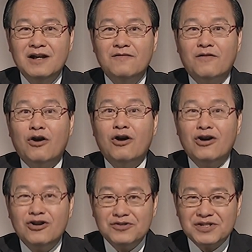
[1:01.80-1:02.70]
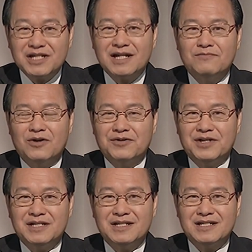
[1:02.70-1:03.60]
for all
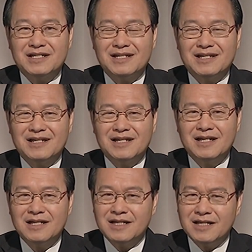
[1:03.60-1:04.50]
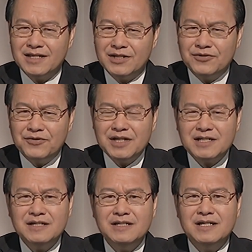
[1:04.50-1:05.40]
Singaporeans. In
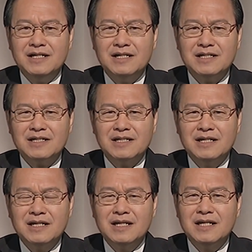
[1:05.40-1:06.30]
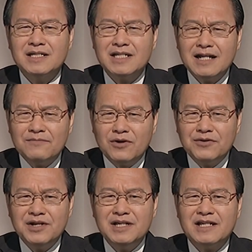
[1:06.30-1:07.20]
recent years,
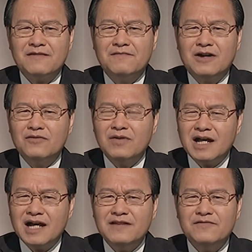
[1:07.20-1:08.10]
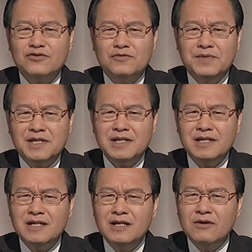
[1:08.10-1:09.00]
Singaporeans have found life to be
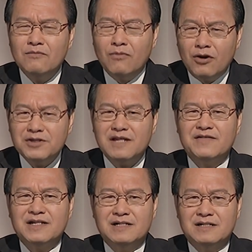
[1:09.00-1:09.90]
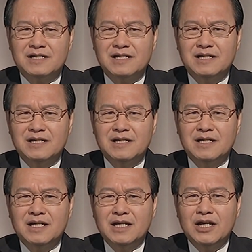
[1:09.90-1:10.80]
more difficult.
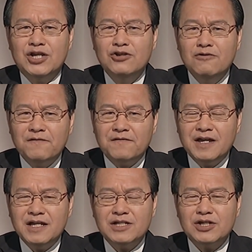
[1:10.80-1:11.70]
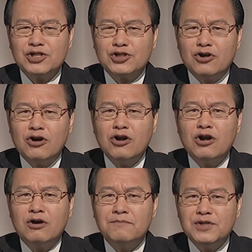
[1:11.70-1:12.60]
You face strong
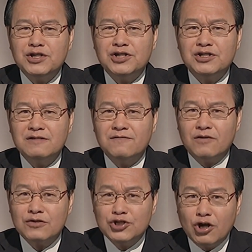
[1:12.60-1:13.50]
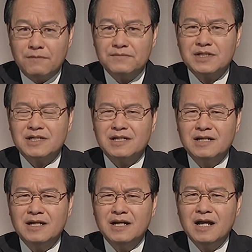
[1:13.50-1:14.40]
competition for jobs,
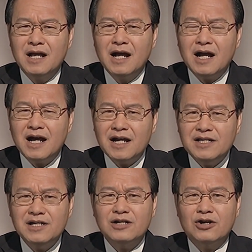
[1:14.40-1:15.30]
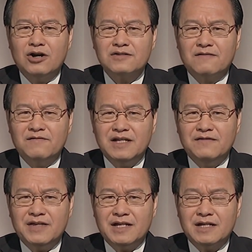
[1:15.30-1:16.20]
higher cost of
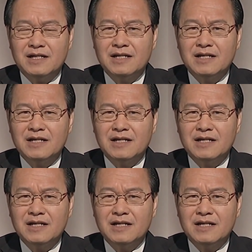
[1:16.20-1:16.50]
living,